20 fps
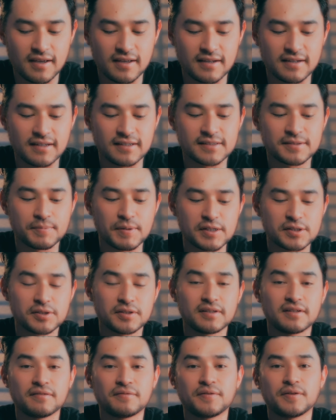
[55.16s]
and
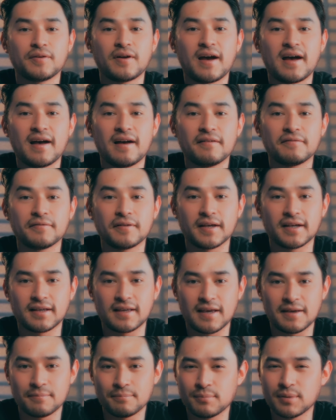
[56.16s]
especially if you have like
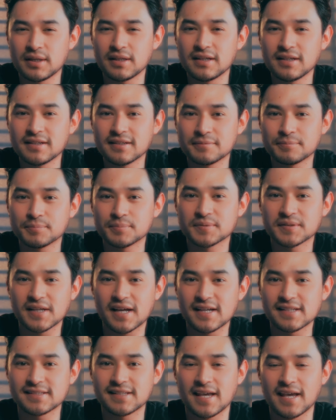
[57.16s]
a
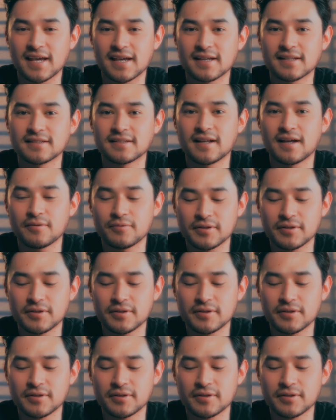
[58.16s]
medium-sized hand, not